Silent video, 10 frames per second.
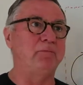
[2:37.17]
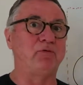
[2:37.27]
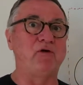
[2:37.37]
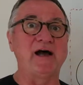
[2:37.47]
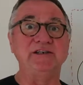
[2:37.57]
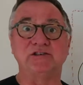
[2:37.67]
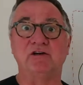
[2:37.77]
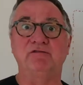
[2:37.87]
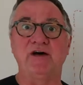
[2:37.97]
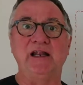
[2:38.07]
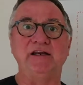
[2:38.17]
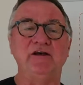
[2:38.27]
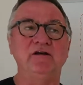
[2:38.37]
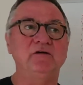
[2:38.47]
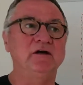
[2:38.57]
price or
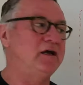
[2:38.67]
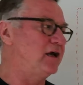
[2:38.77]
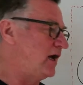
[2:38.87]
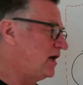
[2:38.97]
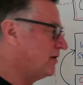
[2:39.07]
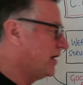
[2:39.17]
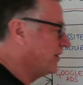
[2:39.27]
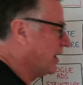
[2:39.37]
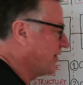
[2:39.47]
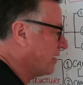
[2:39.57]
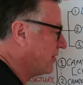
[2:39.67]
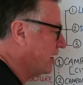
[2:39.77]
value, and that